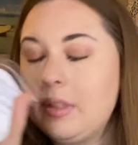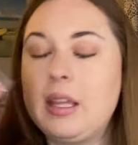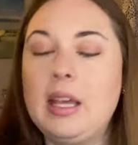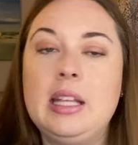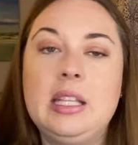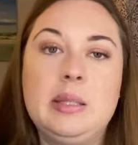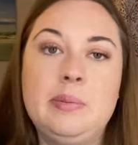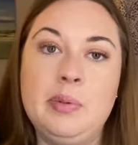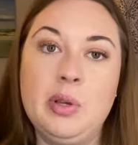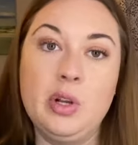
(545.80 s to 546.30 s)

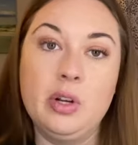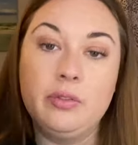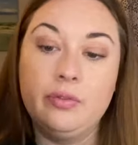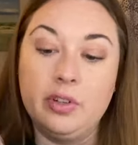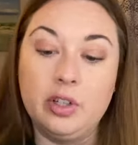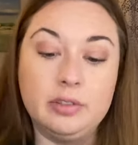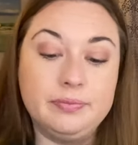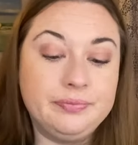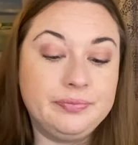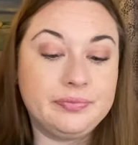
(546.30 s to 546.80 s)
It's
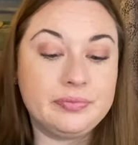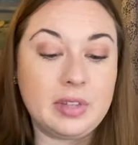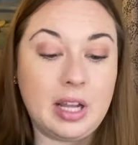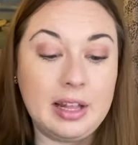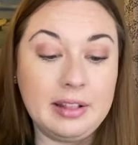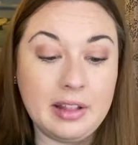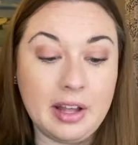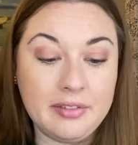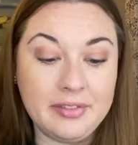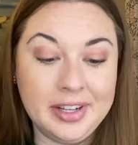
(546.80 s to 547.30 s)
beautiful. I
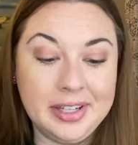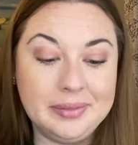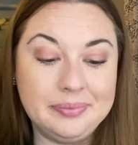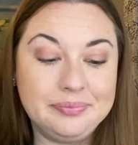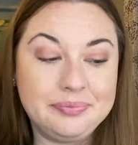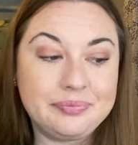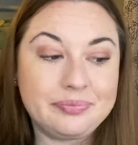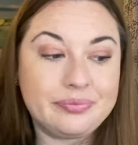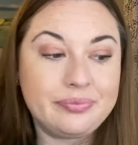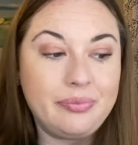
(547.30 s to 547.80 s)
love it.
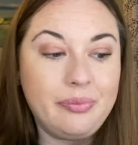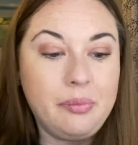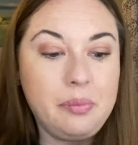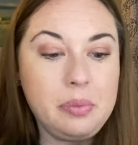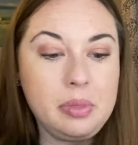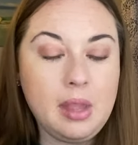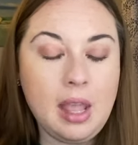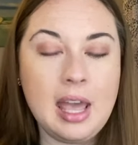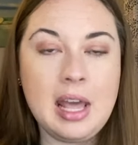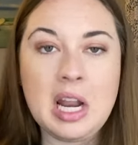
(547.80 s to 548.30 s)

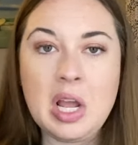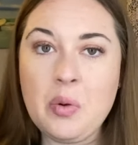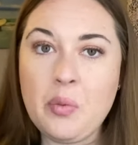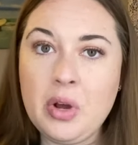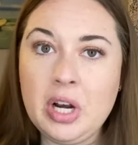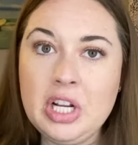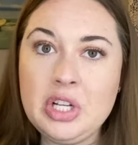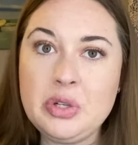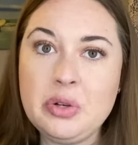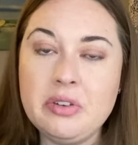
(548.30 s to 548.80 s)
And I
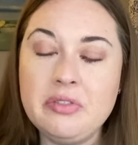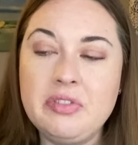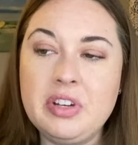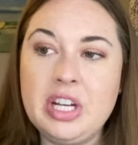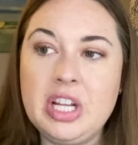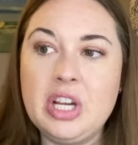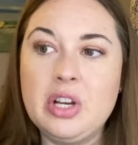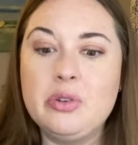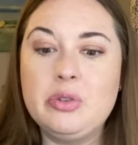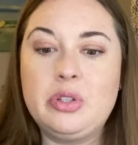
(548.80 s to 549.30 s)
want to do a
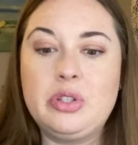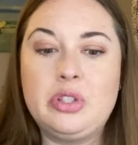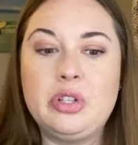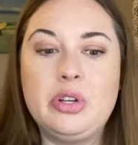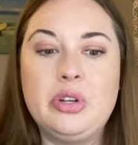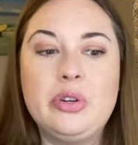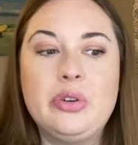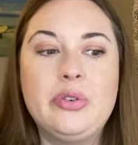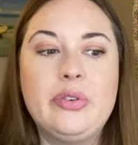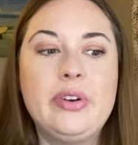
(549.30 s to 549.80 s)
video
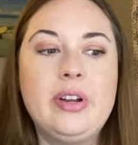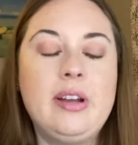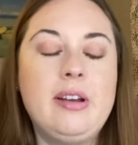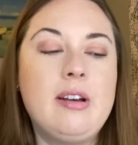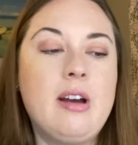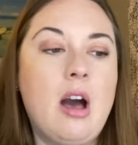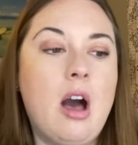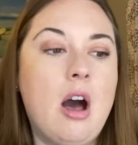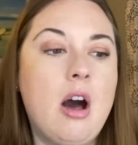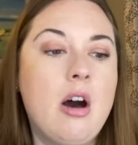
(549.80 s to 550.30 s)
soon
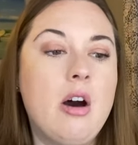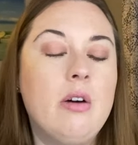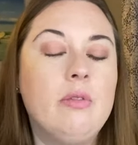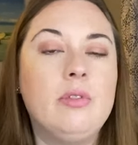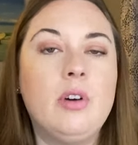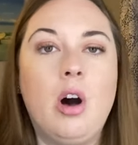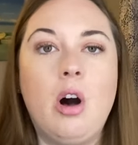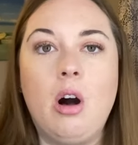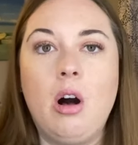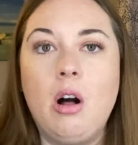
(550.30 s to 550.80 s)
of
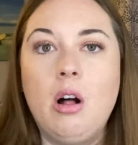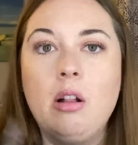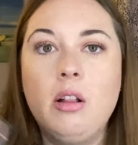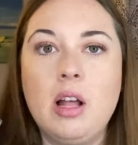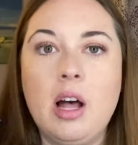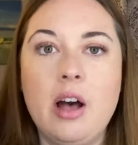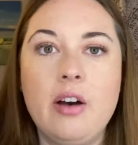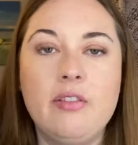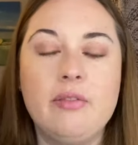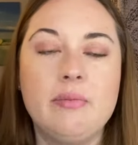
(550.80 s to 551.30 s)
all
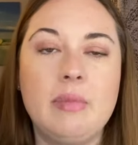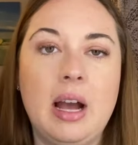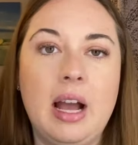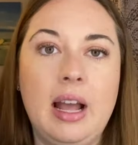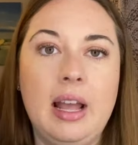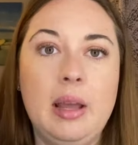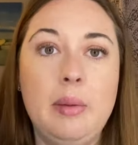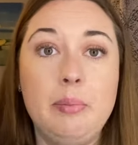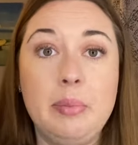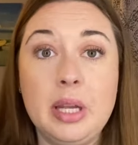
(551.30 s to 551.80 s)
of
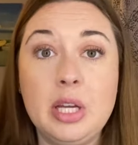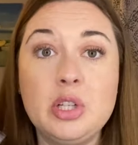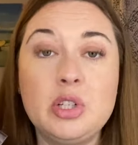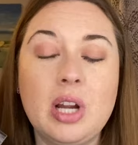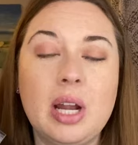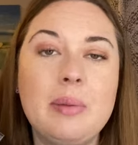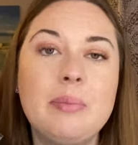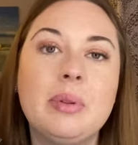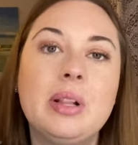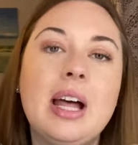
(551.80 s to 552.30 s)
my beach
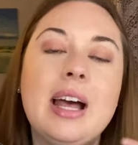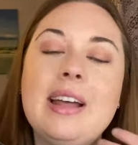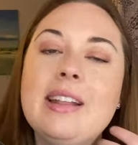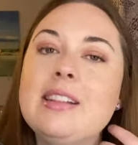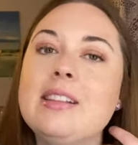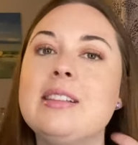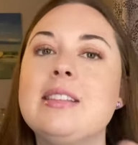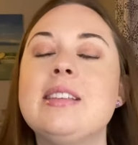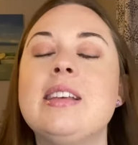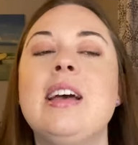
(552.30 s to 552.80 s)
night
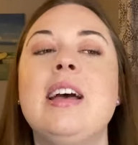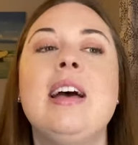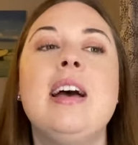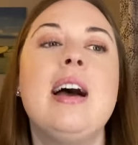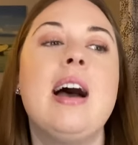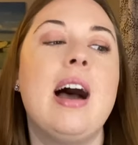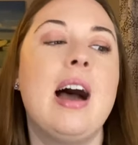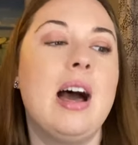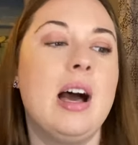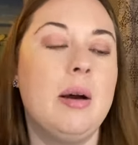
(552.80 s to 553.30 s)
blends
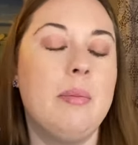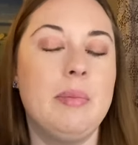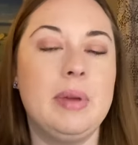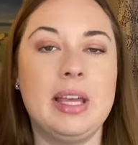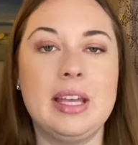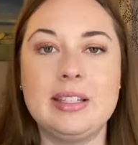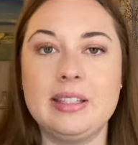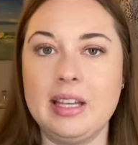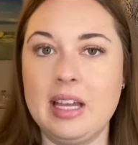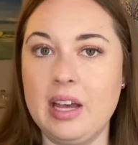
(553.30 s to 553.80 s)

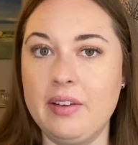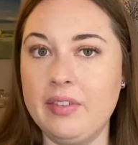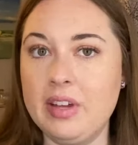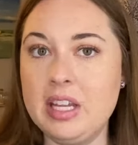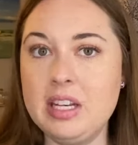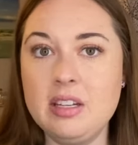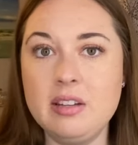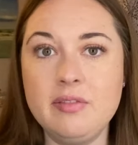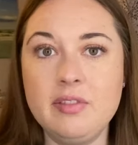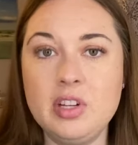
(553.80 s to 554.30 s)
because I have
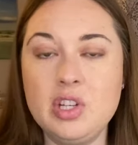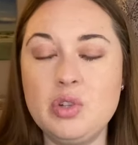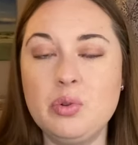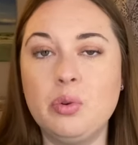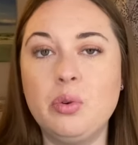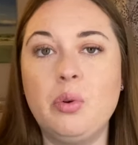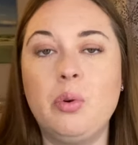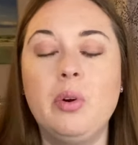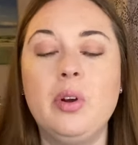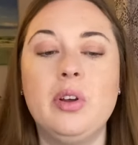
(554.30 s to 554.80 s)

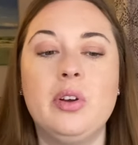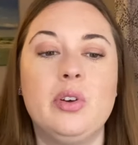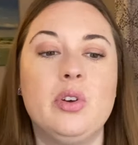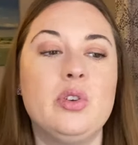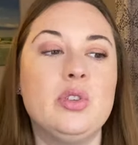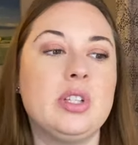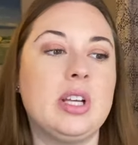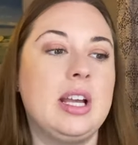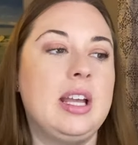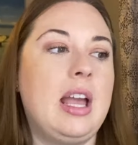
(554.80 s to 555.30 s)
individual
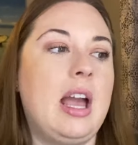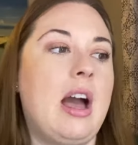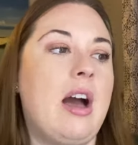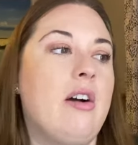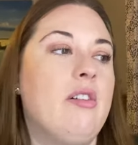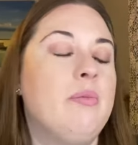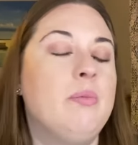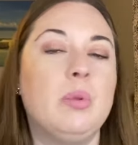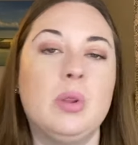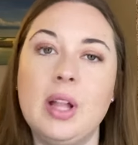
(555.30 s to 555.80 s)
oils. I
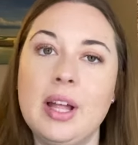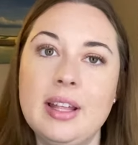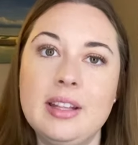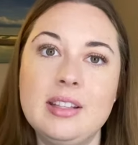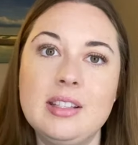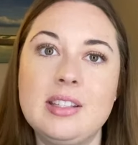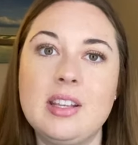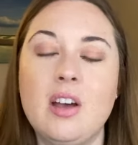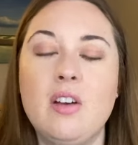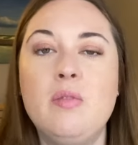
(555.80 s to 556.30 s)
have
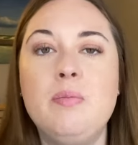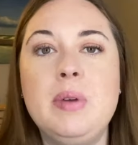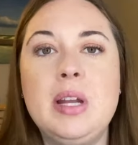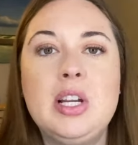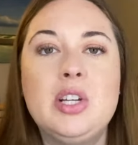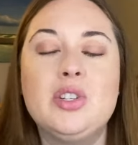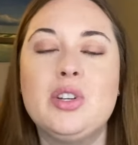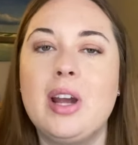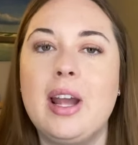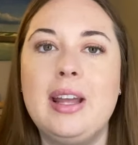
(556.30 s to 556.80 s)
blends of
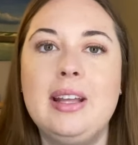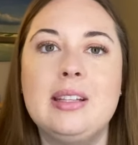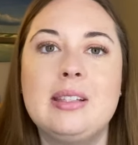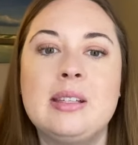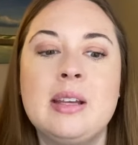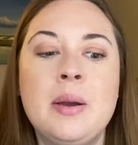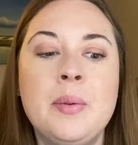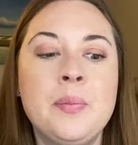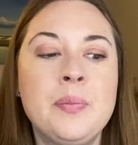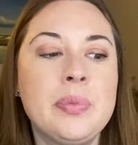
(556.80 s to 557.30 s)
beach nights
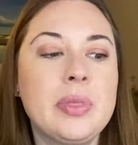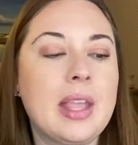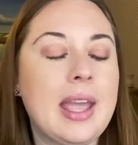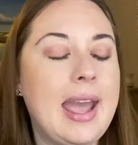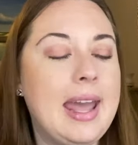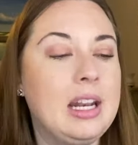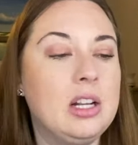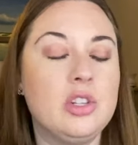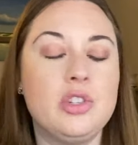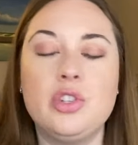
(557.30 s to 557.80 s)

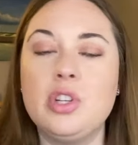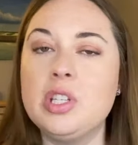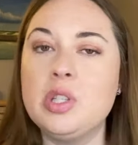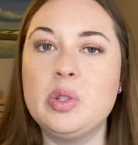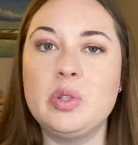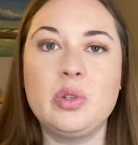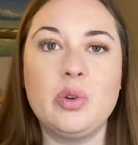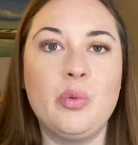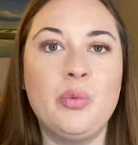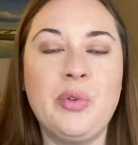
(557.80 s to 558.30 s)
and it's
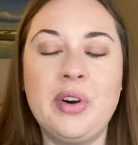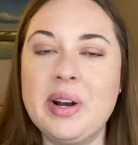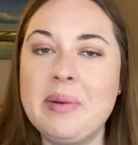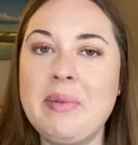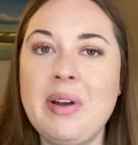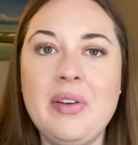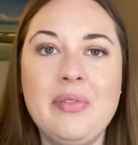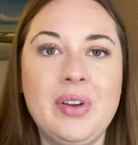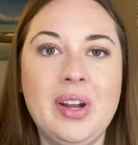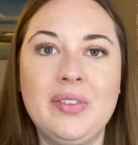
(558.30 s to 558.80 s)
just one of
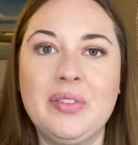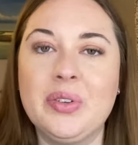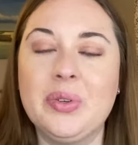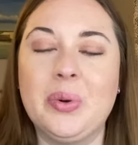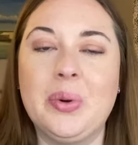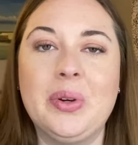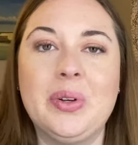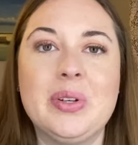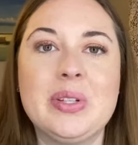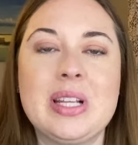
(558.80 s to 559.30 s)
my favorite
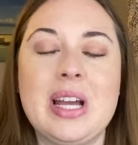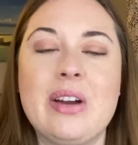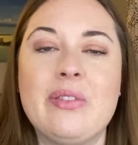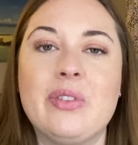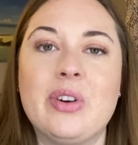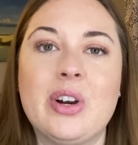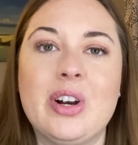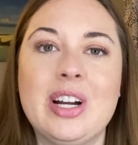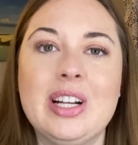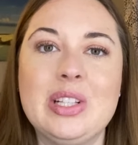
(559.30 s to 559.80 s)
oils
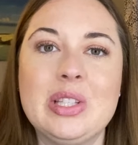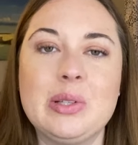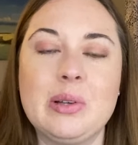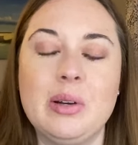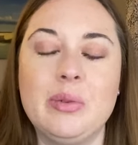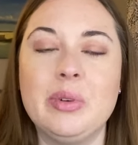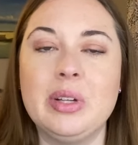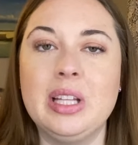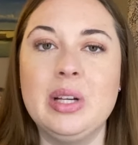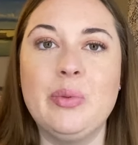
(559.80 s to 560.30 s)
ever. And so I
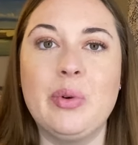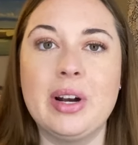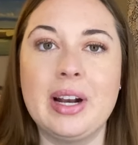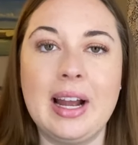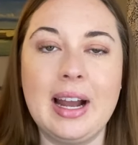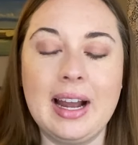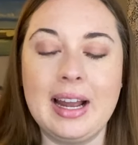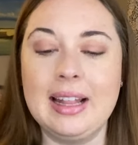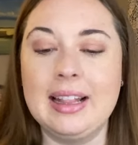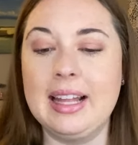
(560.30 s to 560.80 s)
really want to
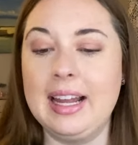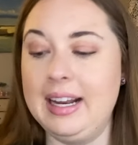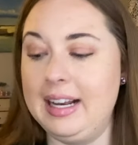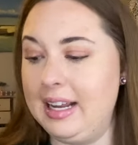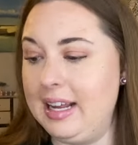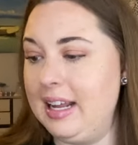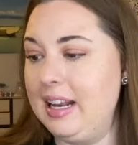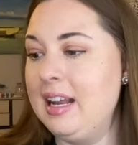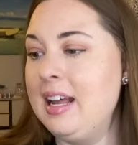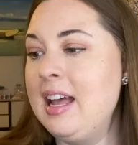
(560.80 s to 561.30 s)
highlight
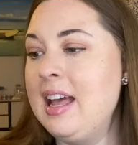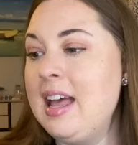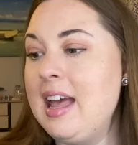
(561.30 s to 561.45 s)
it.